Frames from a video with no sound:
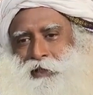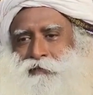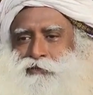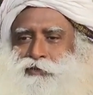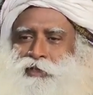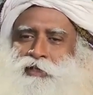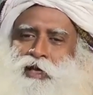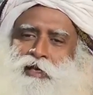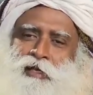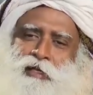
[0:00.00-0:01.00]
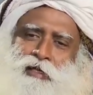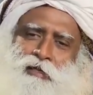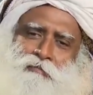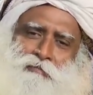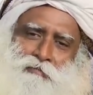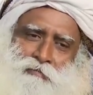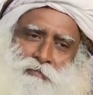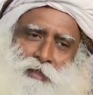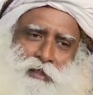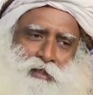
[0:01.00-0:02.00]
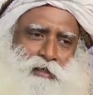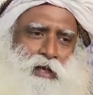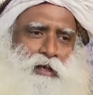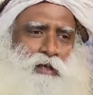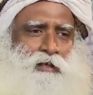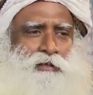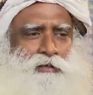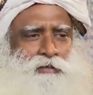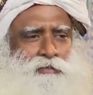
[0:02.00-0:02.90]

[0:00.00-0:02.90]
If you say Dhyanalingam, they'll say Dhyanaling.